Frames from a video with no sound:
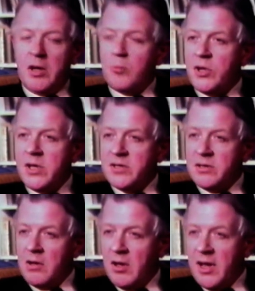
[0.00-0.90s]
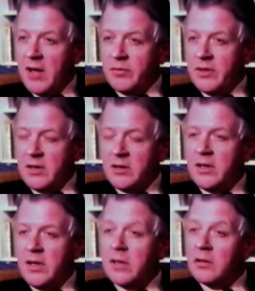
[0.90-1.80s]
comrades had gone out that
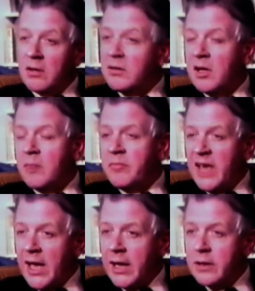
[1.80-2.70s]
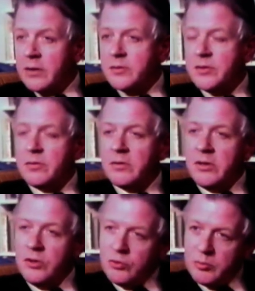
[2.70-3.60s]
day and not come back, so
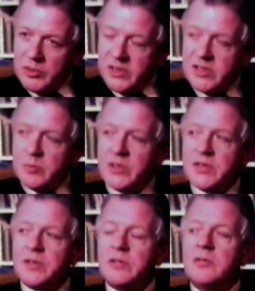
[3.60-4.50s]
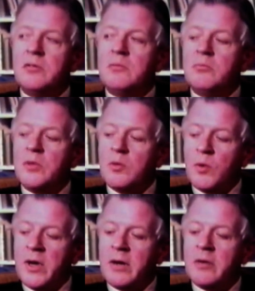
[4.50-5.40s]
they knew the police must be
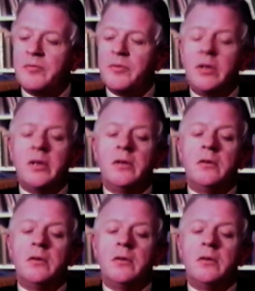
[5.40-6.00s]
aware of the